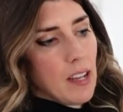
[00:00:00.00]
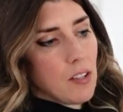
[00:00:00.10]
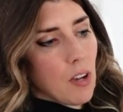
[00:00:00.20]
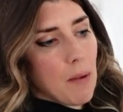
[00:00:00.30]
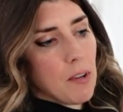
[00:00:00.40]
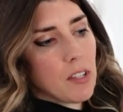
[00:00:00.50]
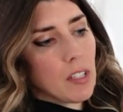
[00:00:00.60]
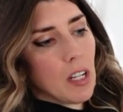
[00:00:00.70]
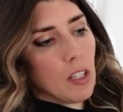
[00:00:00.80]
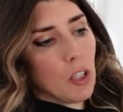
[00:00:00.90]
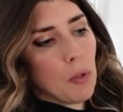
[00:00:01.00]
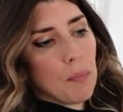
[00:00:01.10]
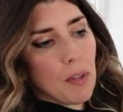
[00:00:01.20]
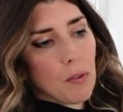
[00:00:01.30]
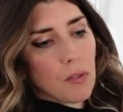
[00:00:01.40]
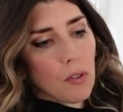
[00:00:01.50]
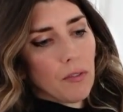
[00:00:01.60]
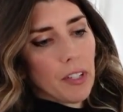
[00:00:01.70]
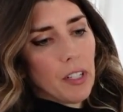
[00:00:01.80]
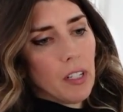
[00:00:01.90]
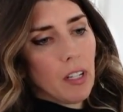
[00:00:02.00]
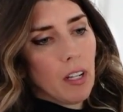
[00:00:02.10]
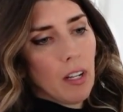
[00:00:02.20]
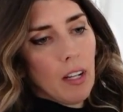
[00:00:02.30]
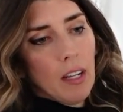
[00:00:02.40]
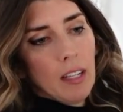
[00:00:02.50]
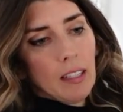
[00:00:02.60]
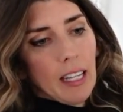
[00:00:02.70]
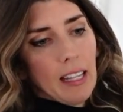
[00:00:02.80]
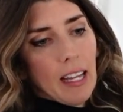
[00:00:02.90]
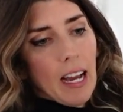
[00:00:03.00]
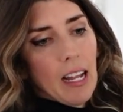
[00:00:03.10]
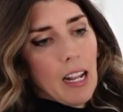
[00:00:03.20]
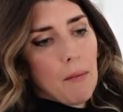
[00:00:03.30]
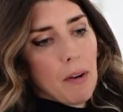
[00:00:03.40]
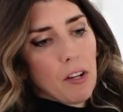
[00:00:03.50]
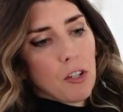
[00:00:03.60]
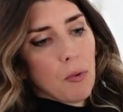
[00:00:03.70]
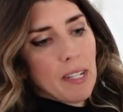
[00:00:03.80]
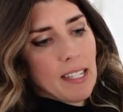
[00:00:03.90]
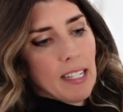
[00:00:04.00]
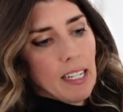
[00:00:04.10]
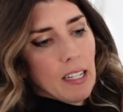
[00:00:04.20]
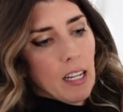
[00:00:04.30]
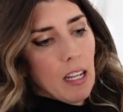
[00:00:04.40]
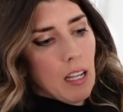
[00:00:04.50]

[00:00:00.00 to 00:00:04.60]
I'm just gonna loop those over like that, and I'm gonna twist it.